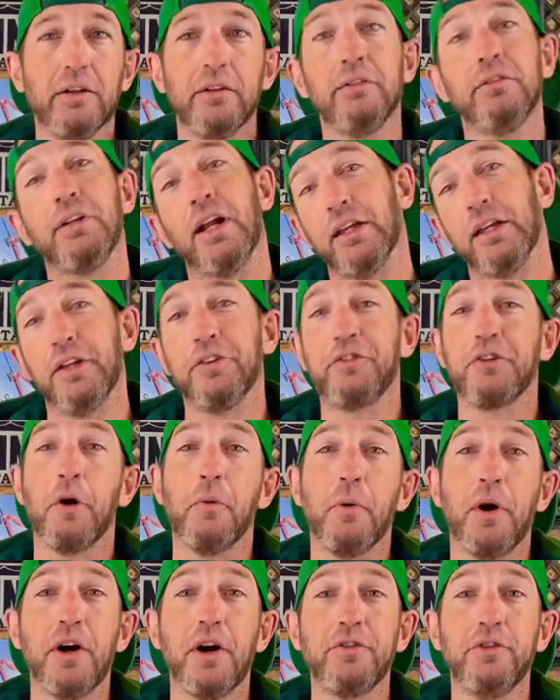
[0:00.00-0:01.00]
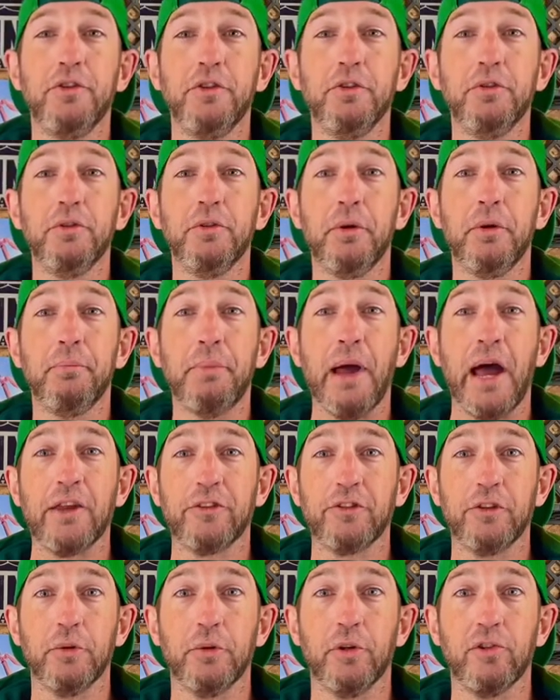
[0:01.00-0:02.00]
Now let's go on to
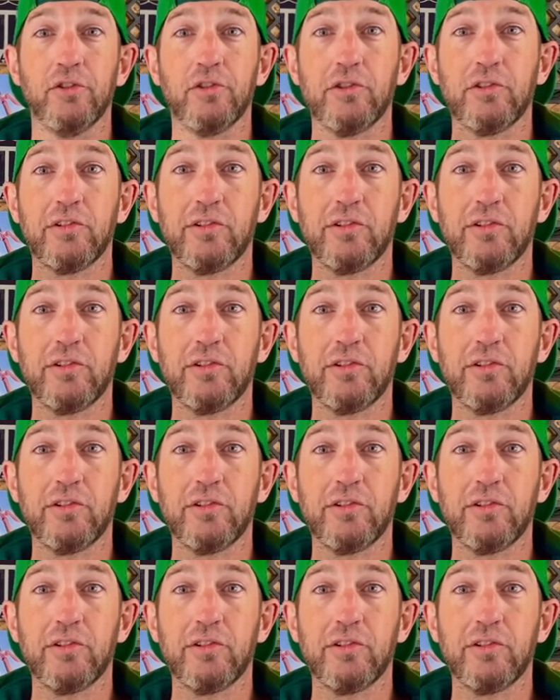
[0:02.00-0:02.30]
bass lures.